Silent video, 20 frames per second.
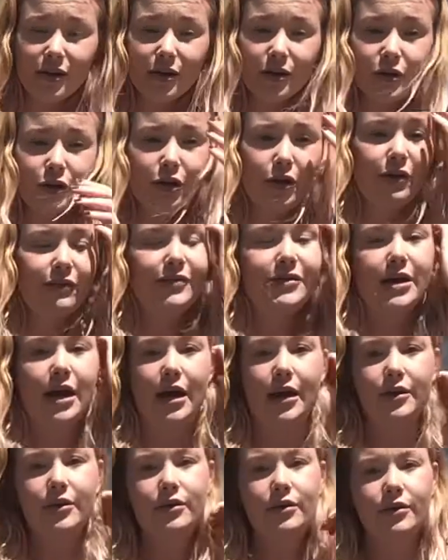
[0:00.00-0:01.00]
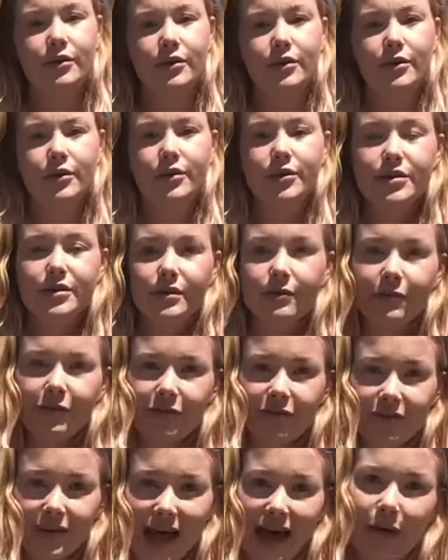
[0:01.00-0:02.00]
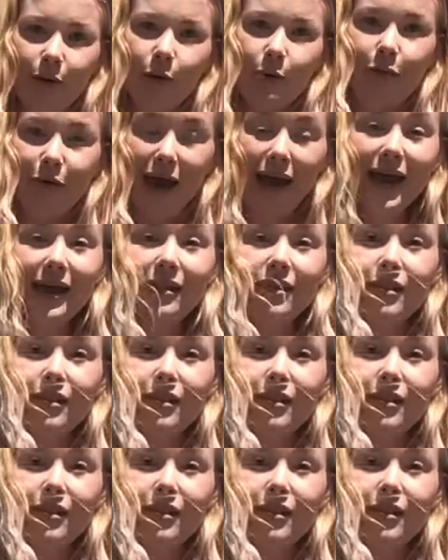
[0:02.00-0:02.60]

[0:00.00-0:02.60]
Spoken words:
You've done some flower breath.